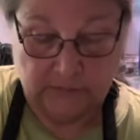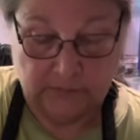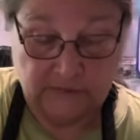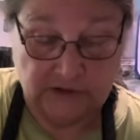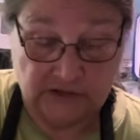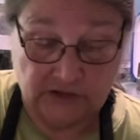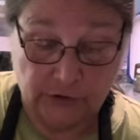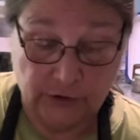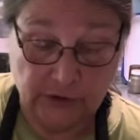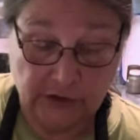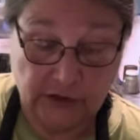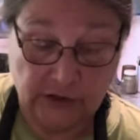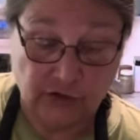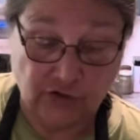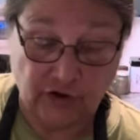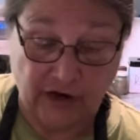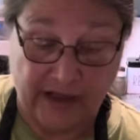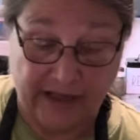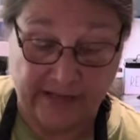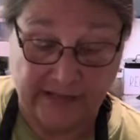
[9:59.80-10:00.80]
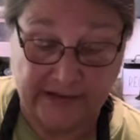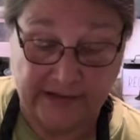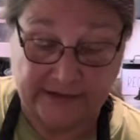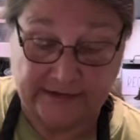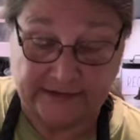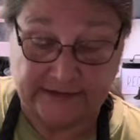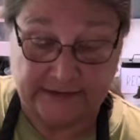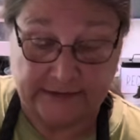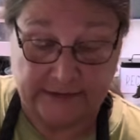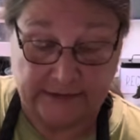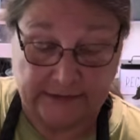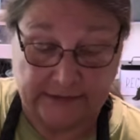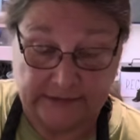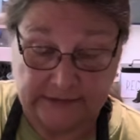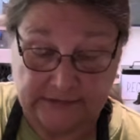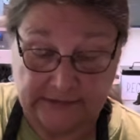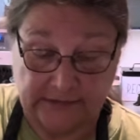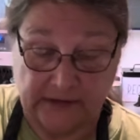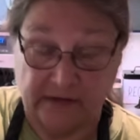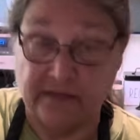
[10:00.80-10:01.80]
And you can dry these
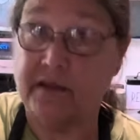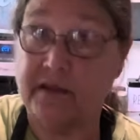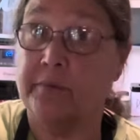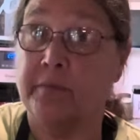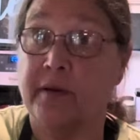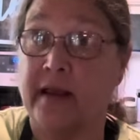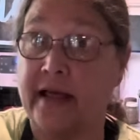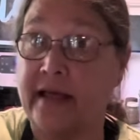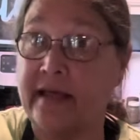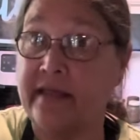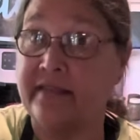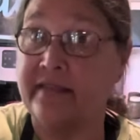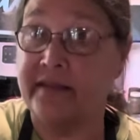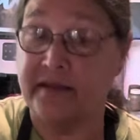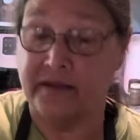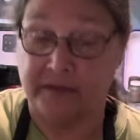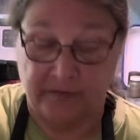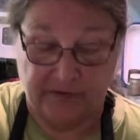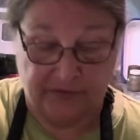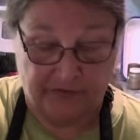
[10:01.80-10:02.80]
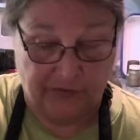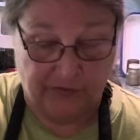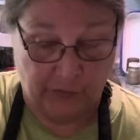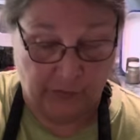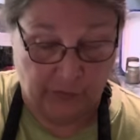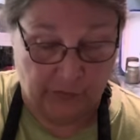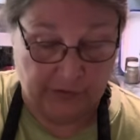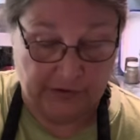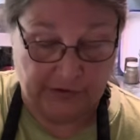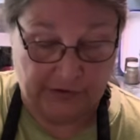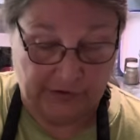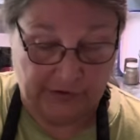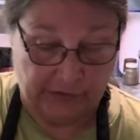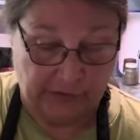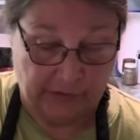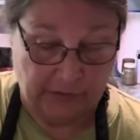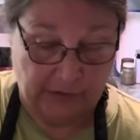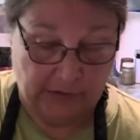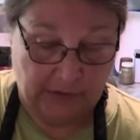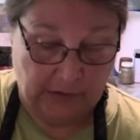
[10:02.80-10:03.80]
seeds and then plant them if you wanted to.